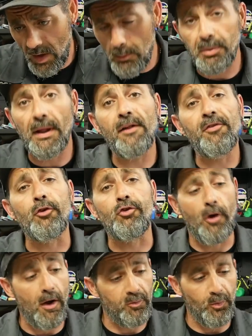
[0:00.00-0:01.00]
plastic
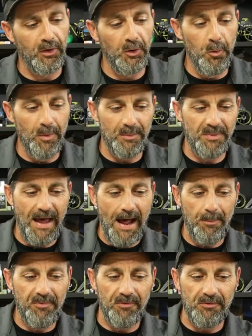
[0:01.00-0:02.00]
shocks with aluminum
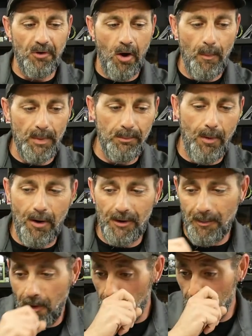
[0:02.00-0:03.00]
caps, top and
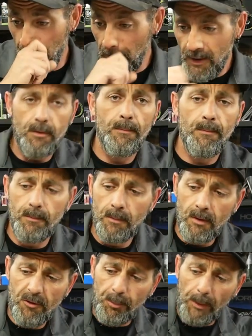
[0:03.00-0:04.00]
bottom on them.
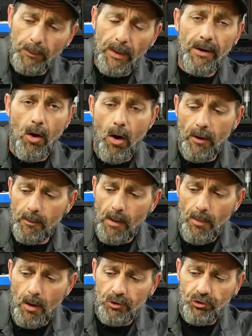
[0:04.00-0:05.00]
Spring rate on them,
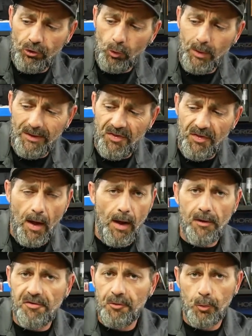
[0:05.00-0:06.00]
I'm not sure what
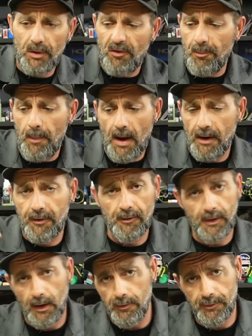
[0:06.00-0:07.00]
size or what spec or
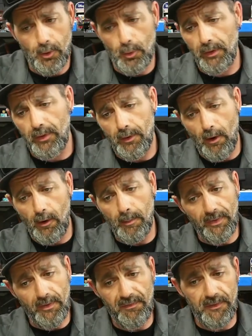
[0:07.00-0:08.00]
color coding they are,
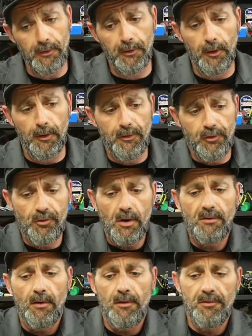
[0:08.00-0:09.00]
but they feel good. The
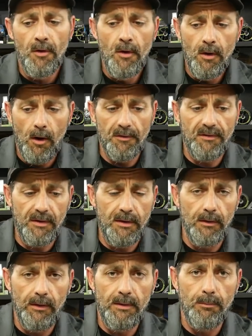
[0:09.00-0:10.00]
truck does
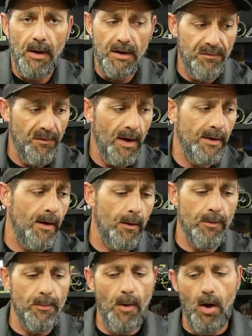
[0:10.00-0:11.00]
articulate mighty fine out
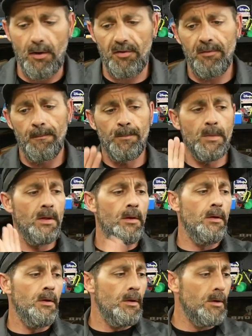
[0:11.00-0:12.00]
of the box.
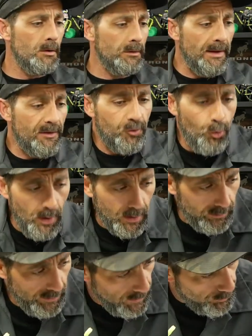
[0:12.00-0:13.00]
Let's quickly